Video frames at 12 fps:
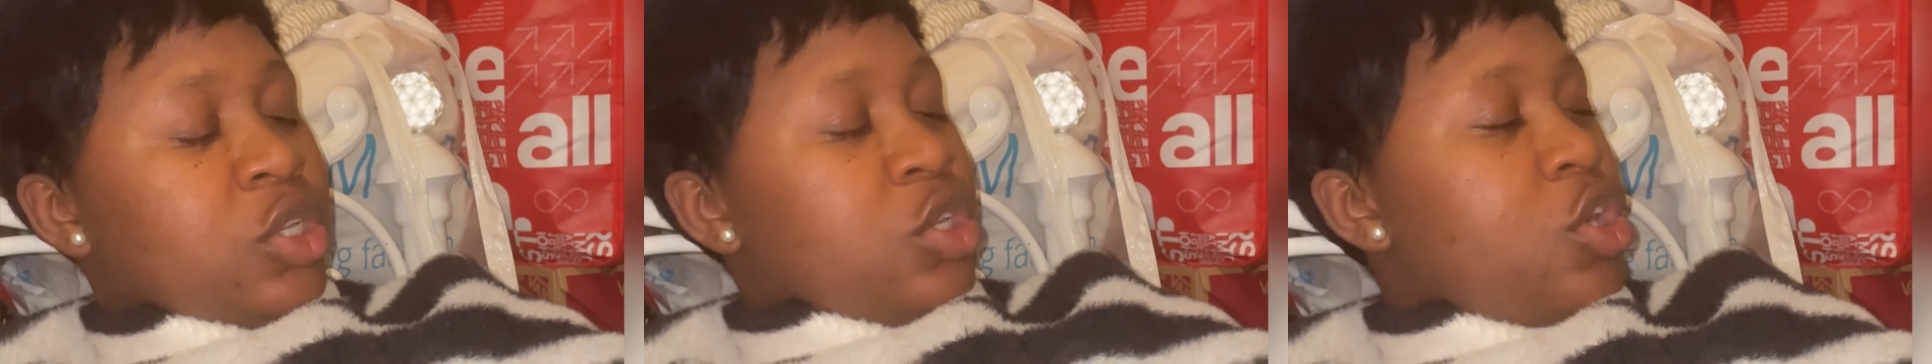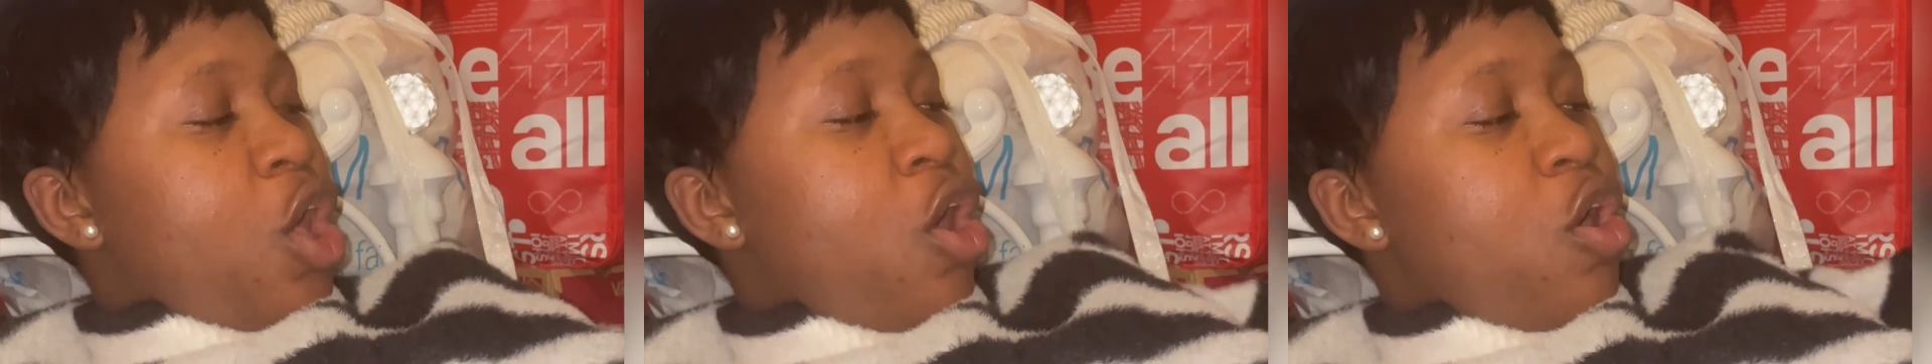
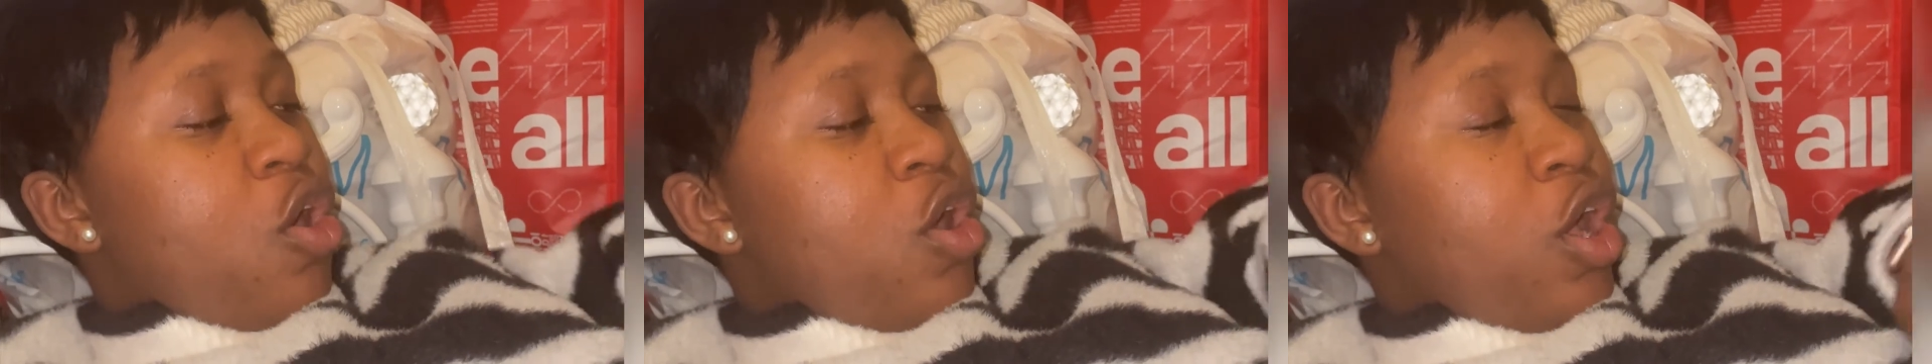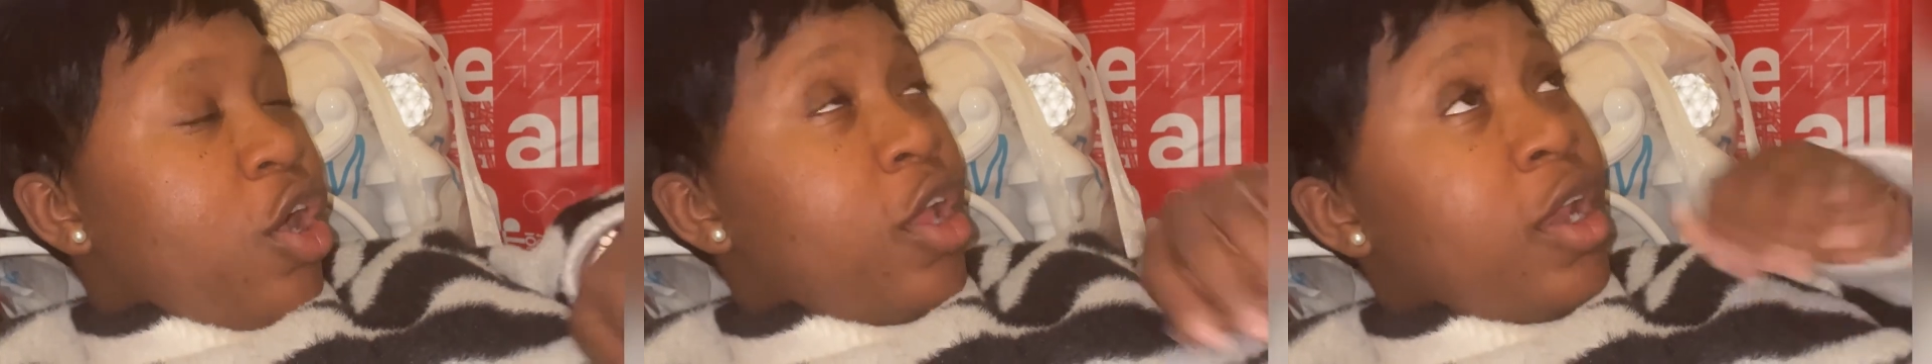
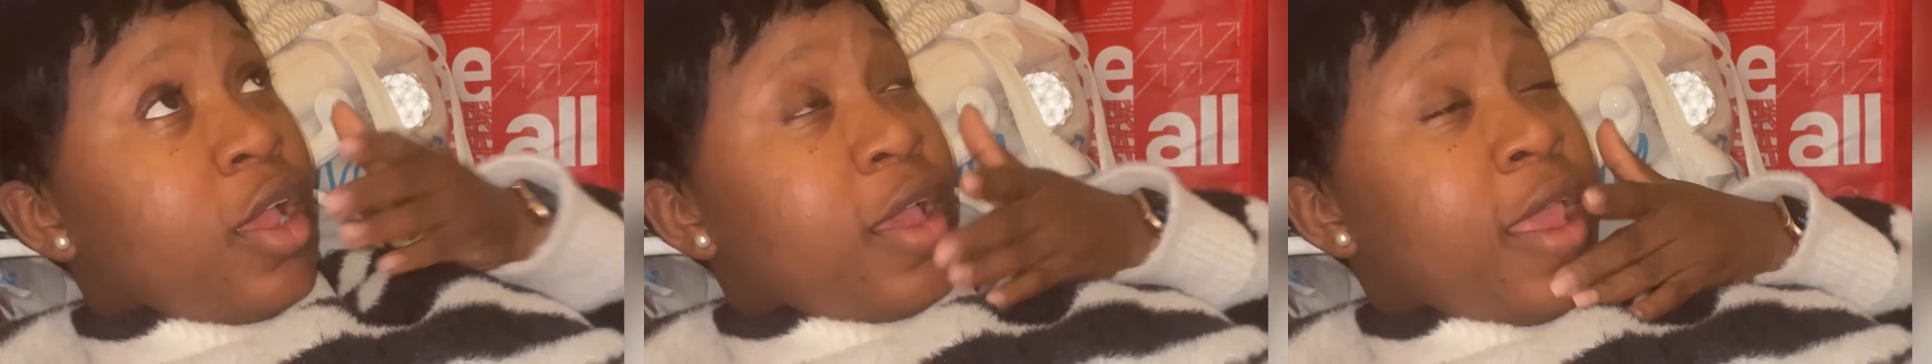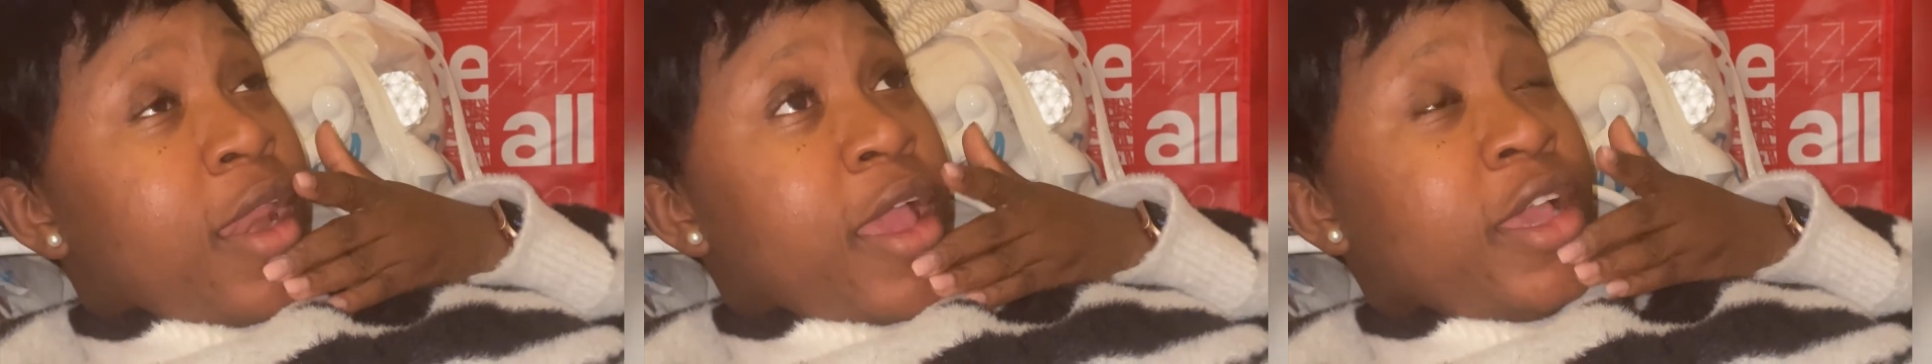No,
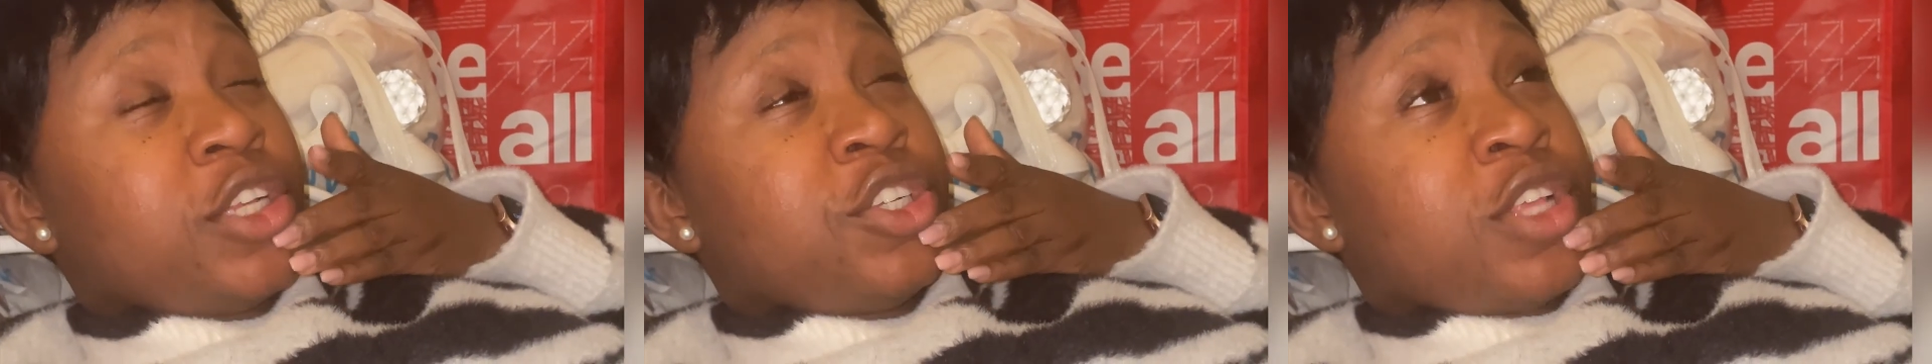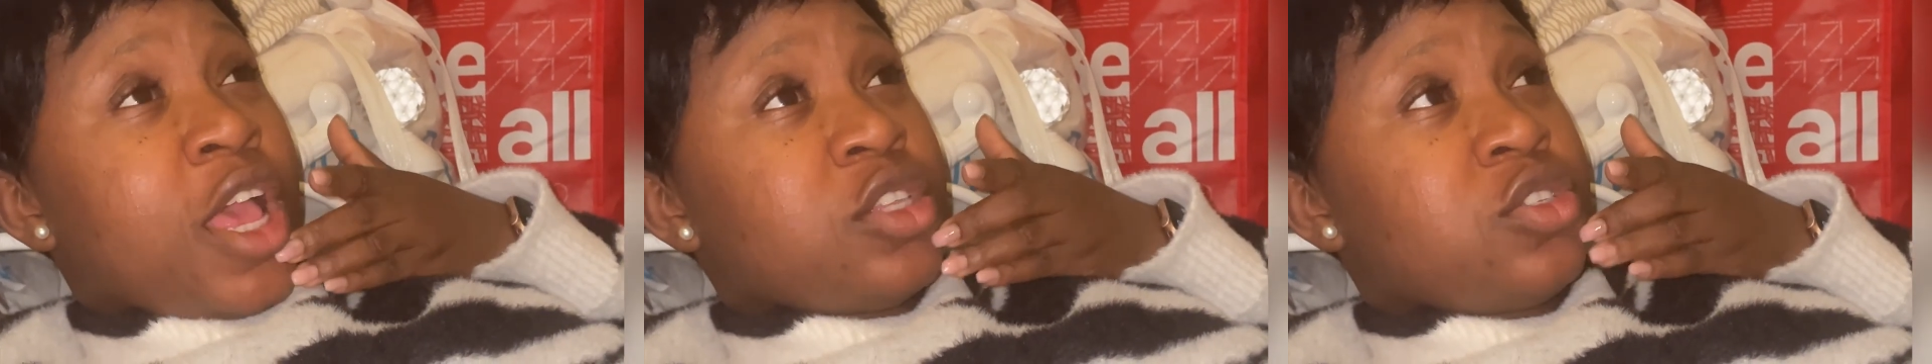it reached
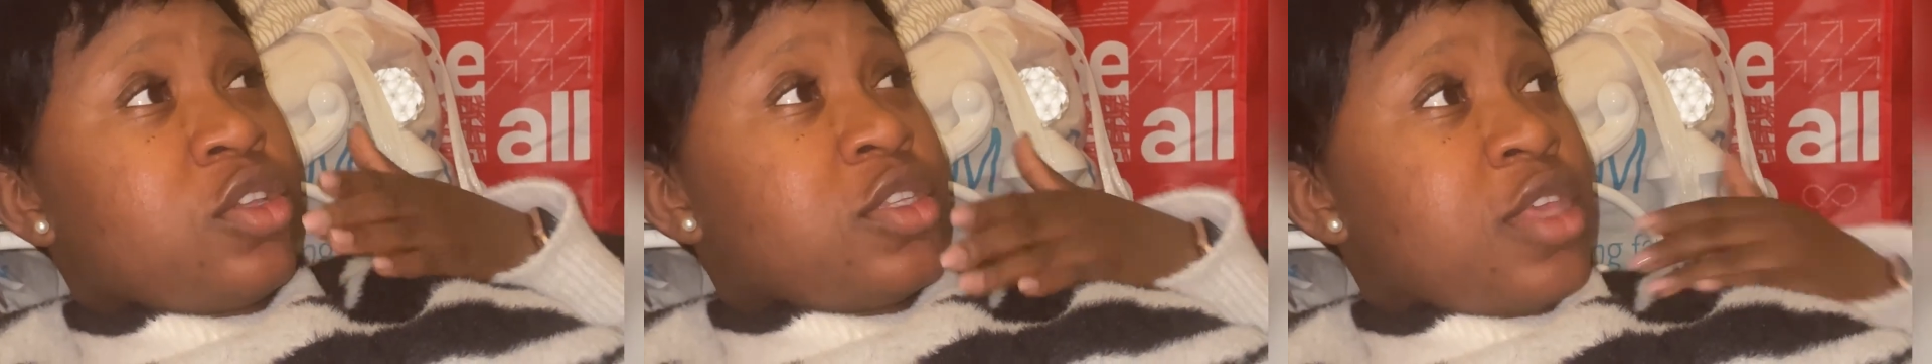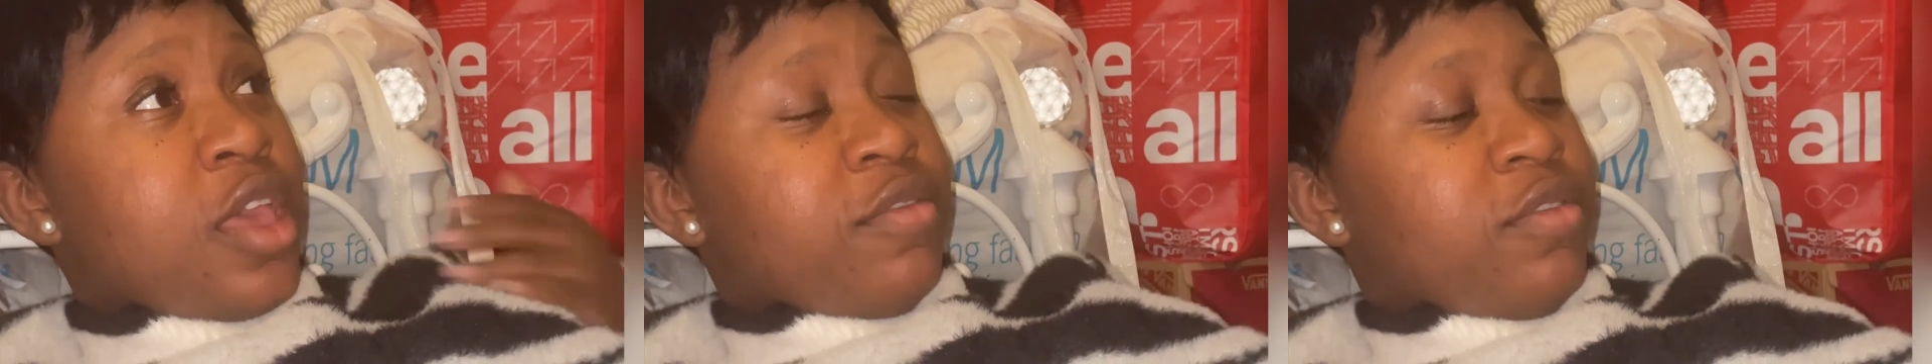10 to
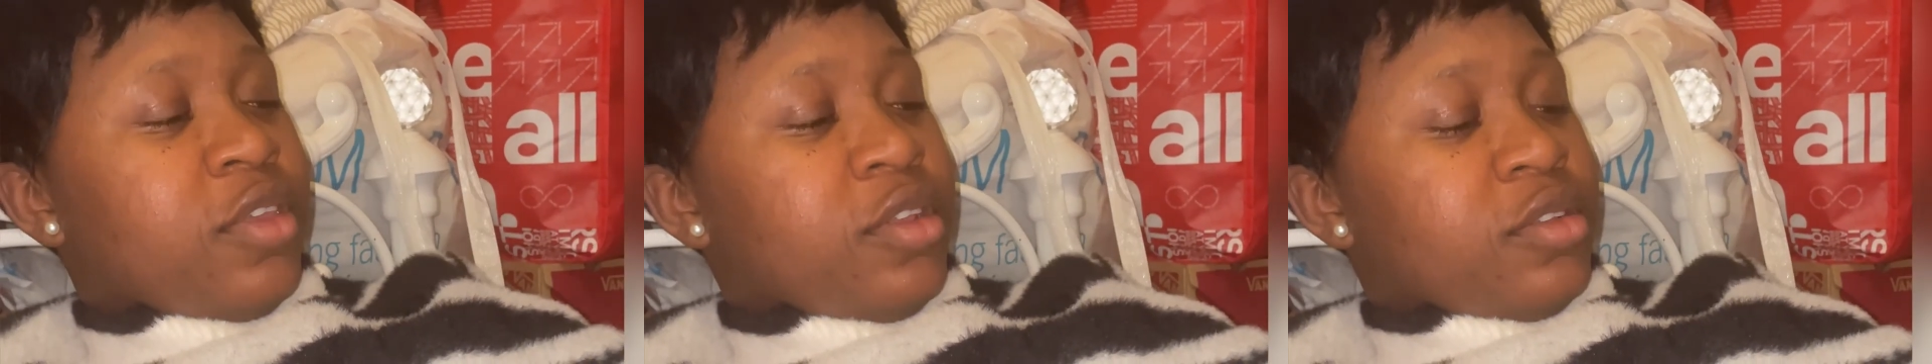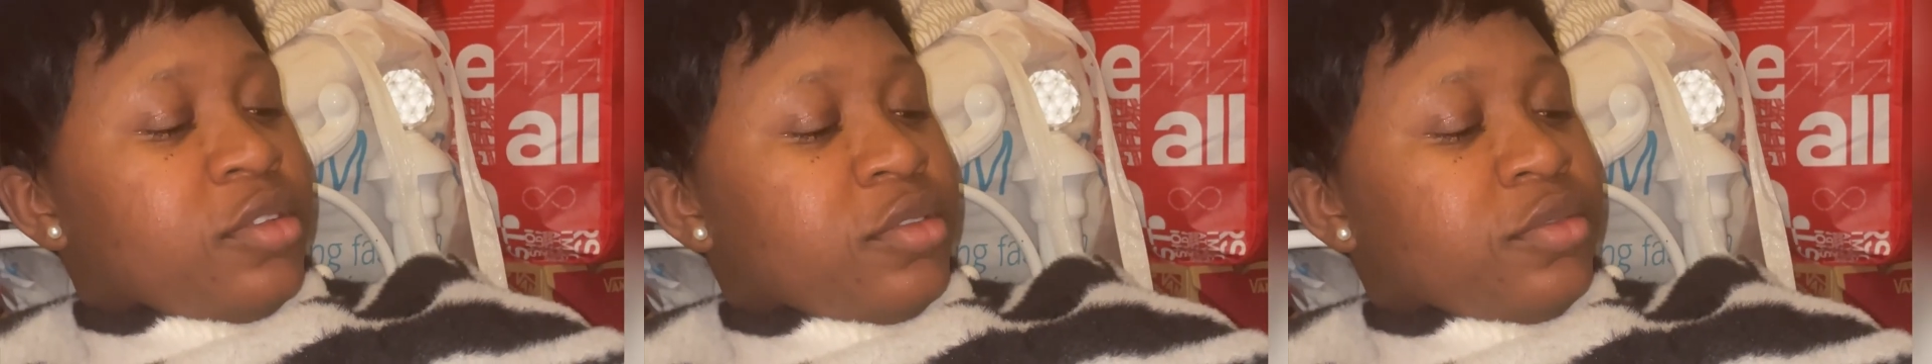7.